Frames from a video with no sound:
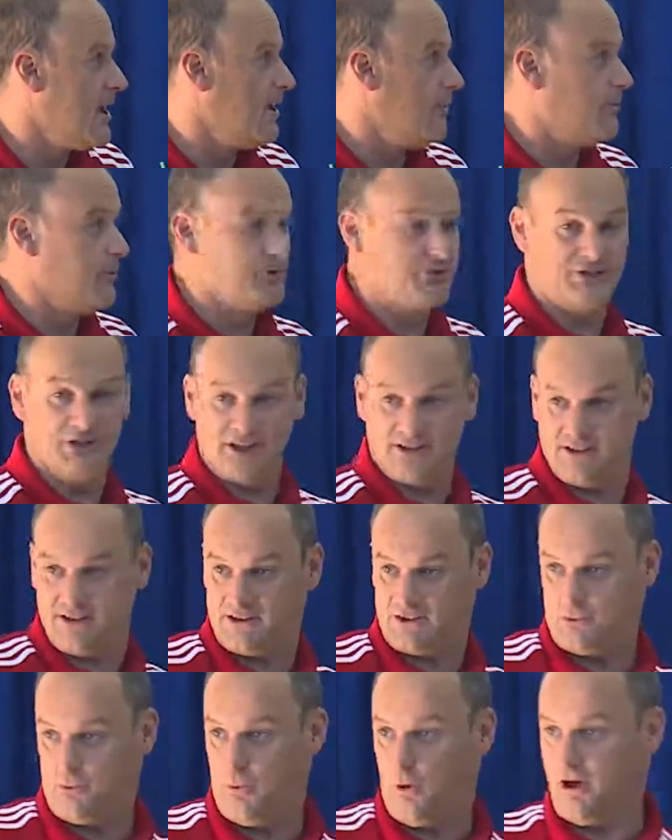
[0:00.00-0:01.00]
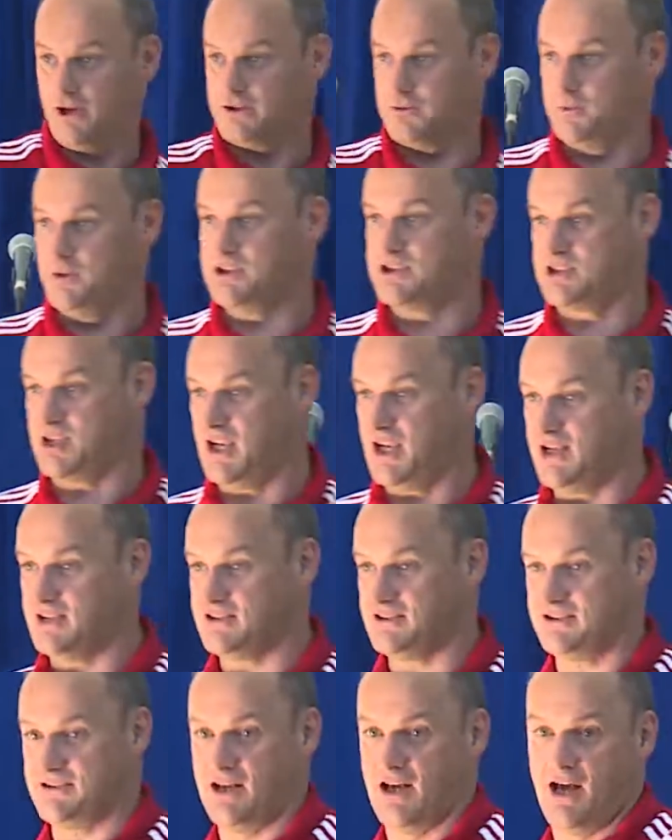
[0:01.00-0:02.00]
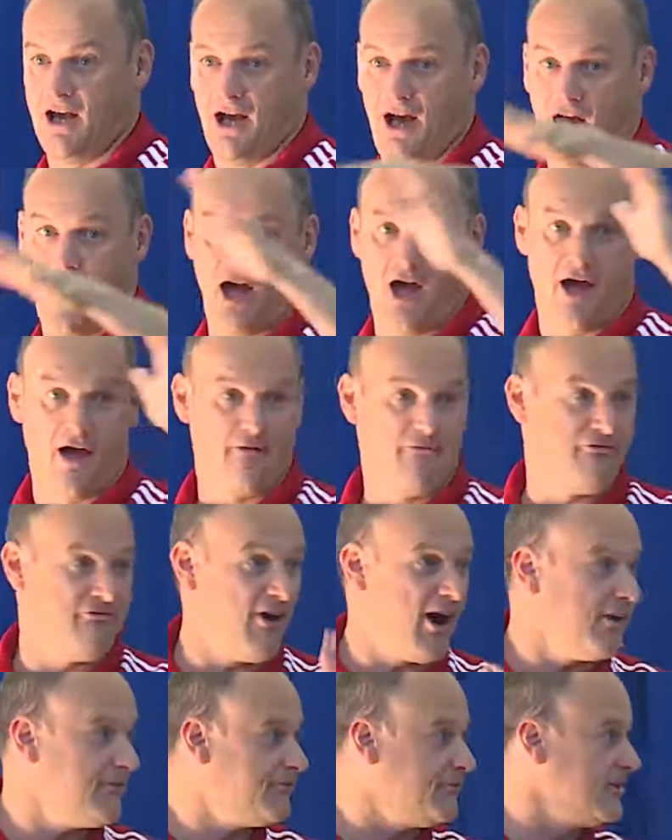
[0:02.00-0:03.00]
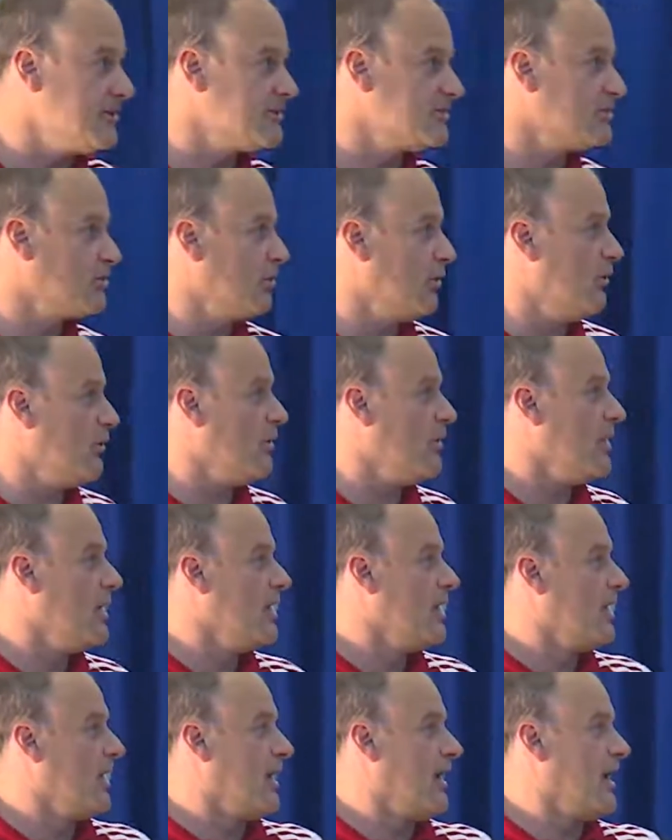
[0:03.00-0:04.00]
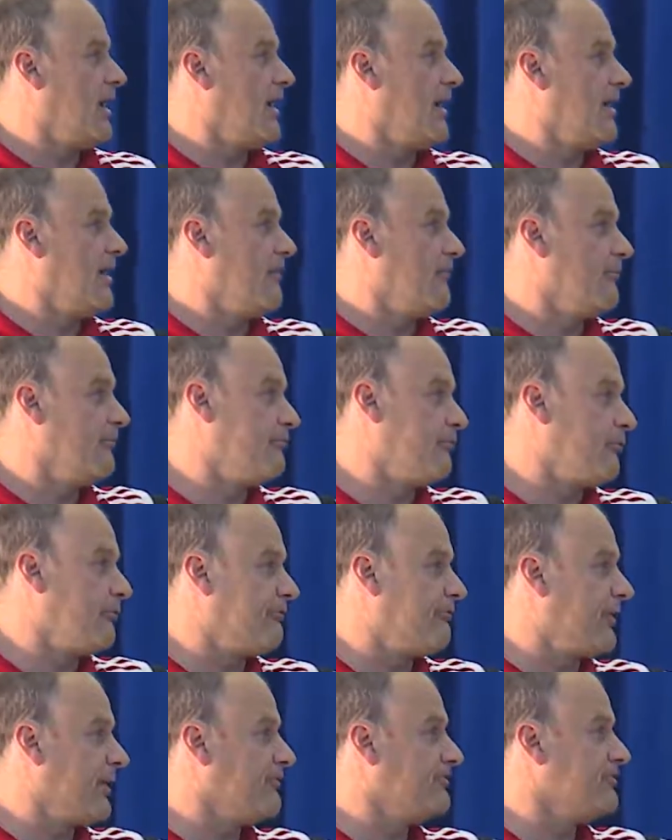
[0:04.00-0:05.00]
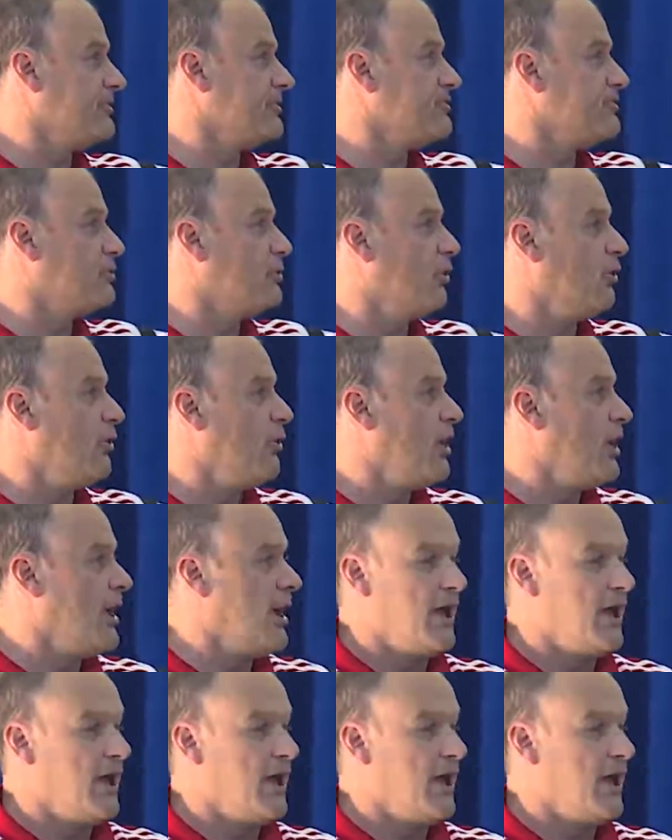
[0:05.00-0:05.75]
But this is what we changed 5 years ago, 4 or 5 years ago,